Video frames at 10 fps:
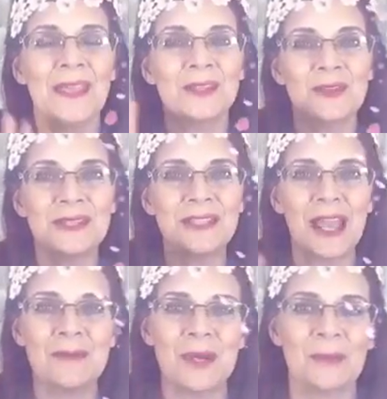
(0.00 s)
So
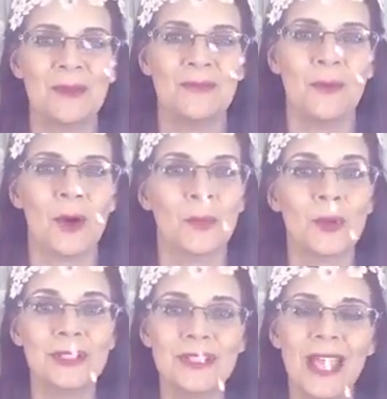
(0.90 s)
step number 4,
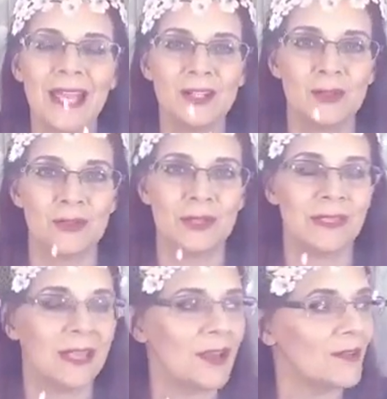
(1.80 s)
protect
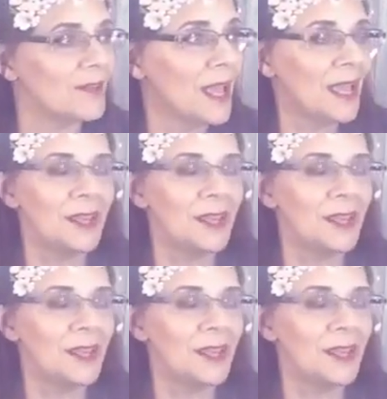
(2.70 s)
yourself.